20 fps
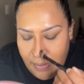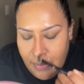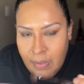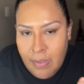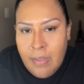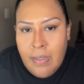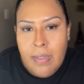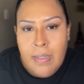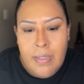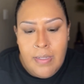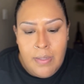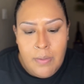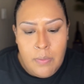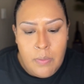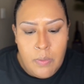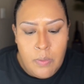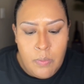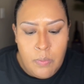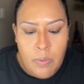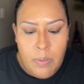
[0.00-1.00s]
And it
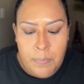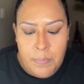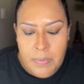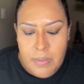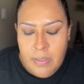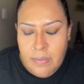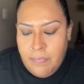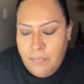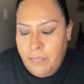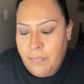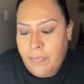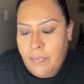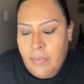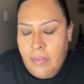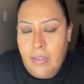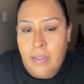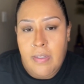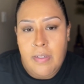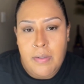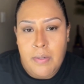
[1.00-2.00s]
whoops.
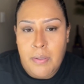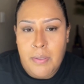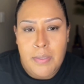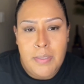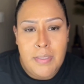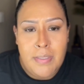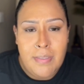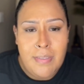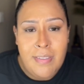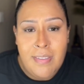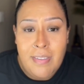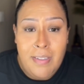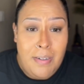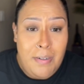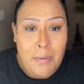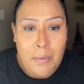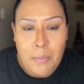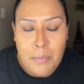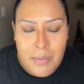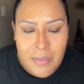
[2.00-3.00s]
There it
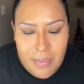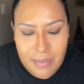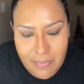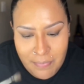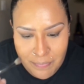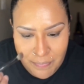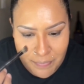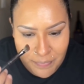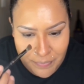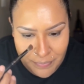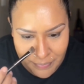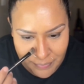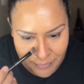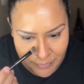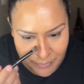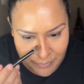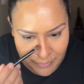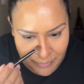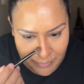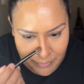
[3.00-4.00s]
goes.
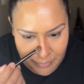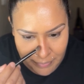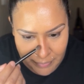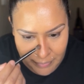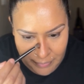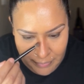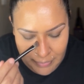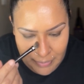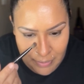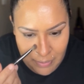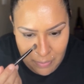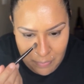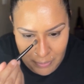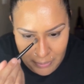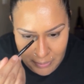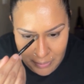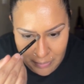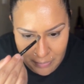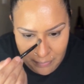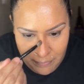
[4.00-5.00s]
I don't want to.